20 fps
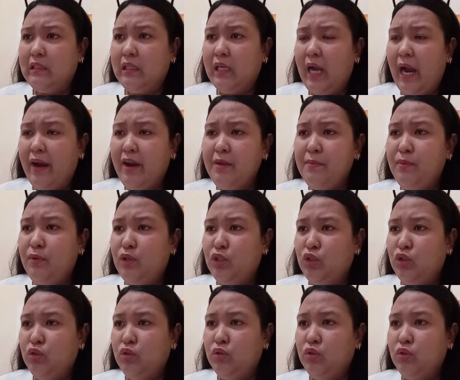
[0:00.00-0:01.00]
Caribou
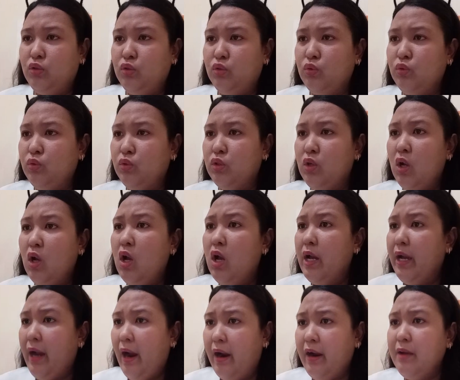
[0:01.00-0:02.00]
sure
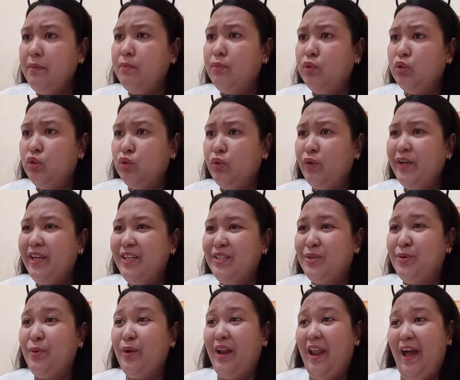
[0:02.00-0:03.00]

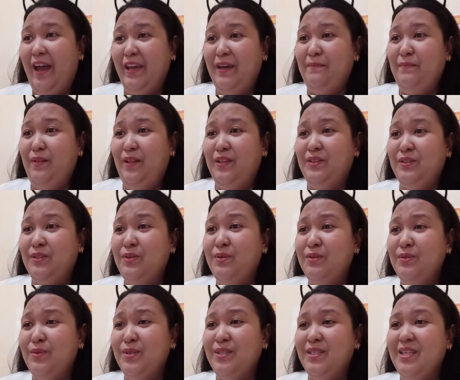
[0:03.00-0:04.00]
is reliable, and
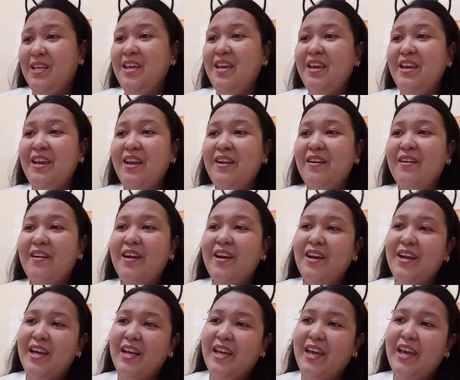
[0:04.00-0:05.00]
don't you see here,
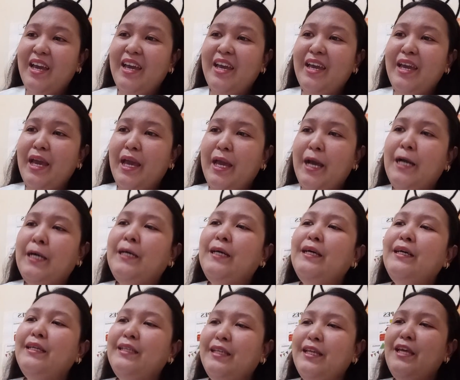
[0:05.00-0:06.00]
okay?
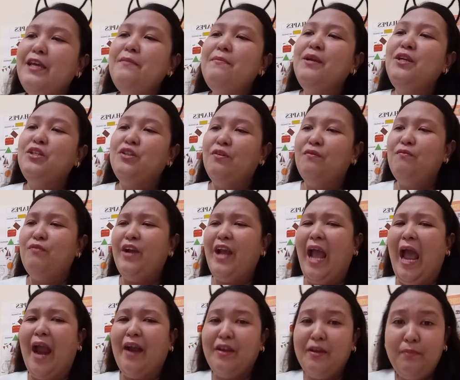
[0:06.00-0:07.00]
An image of
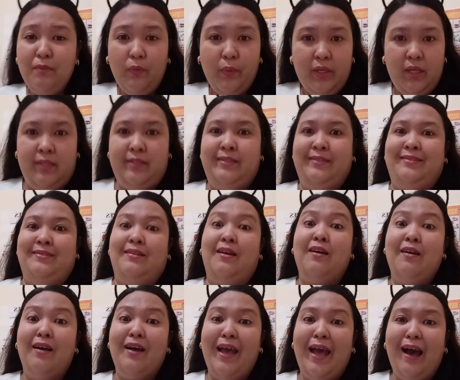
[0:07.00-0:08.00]
Caribou with his
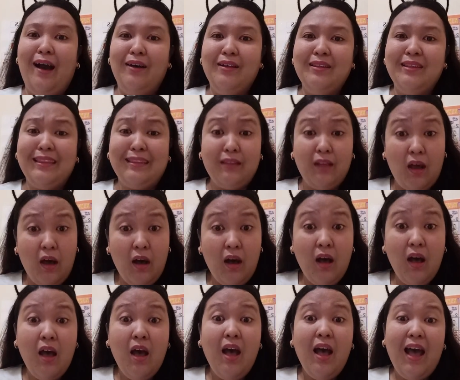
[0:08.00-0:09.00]
tongue
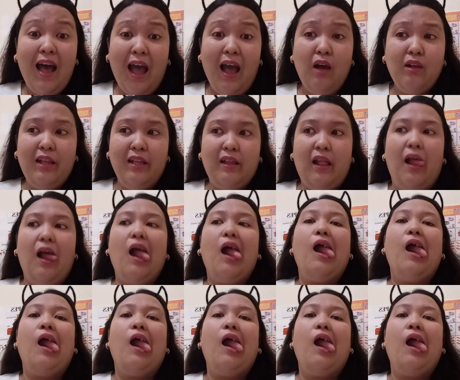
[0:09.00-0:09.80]
out like a.